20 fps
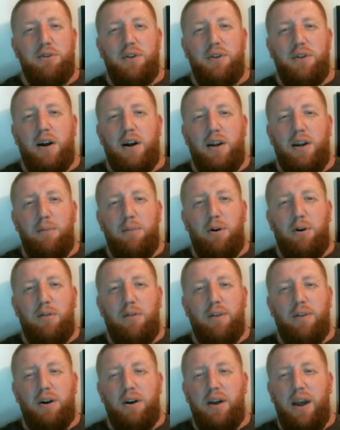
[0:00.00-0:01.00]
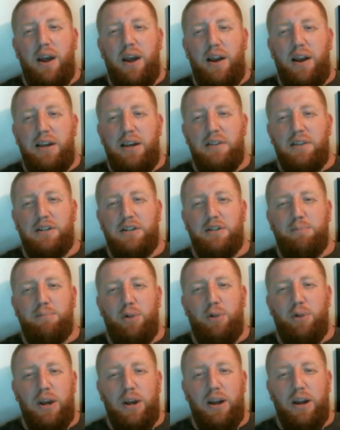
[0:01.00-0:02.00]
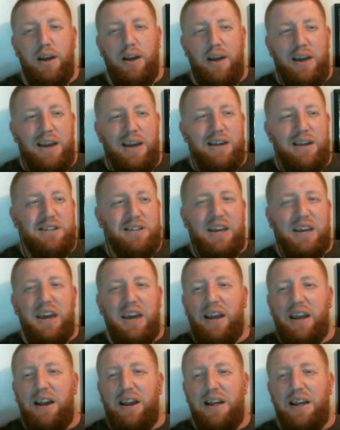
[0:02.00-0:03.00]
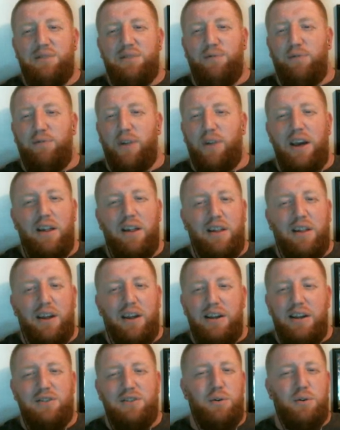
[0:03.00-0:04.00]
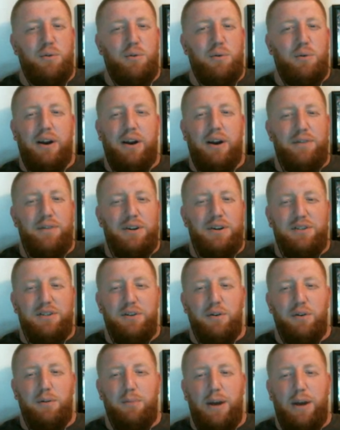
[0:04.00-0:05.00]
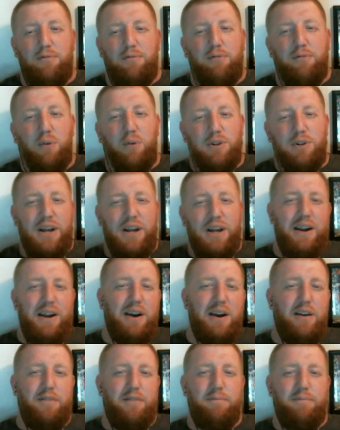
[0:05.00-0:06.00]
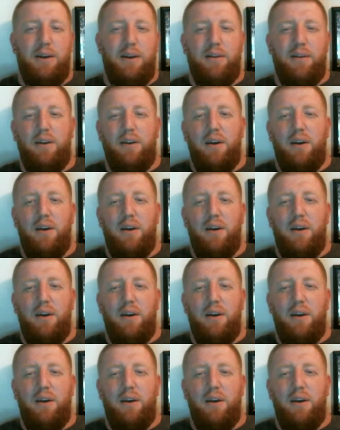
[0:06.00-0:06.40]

knocked him over, and he's exploding. He's kicking, he's flailing, he's doing whatever he's doing, man. Forge that narrative, man.